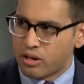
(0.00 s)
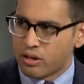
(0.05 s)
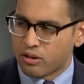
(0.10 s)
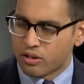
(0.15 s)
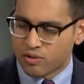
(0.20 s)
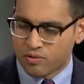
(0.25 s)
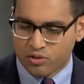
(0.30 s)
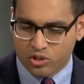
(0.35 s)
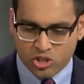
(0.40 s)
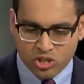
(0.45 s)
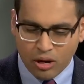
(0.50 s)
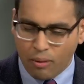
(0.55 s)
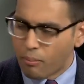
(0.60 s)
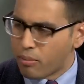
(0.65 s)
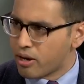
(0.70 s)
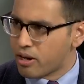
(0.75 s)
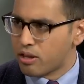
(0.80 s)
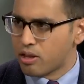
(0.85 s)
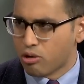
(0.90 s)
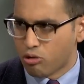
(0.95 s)
years for
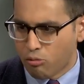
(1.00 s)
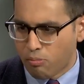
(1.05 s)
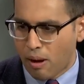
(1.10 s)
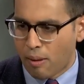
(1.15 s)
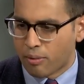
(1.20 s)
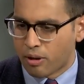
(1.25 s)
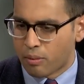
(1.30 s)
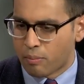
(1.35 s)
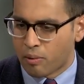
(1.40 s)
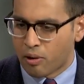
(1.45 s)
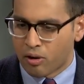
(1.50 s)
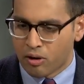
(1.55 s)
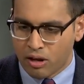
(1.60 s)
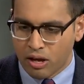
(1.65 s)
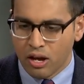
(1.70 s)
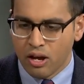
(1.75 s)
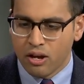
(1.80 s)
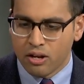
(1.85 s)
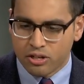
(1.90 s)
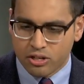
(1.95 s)
somebody in the Republican
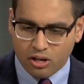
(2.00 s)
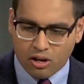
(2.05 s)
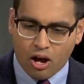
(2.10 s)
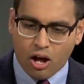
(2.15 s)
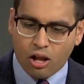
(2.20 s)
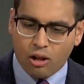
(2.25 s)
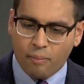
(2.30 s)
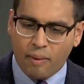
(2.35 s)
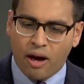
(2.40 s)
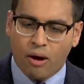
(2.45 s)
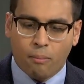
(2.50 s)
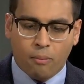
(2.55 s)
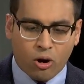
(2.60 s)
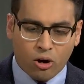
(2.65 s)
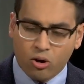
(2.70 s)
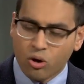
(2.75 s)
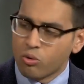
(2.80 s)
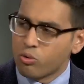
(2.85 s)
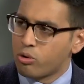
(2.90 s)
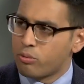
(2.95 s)
Party to call him out.
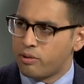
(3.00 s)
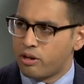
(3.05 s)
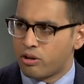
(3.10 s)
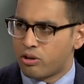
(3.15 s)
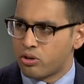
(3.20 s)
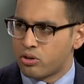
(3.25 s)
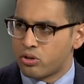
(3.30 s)
Marco Rubio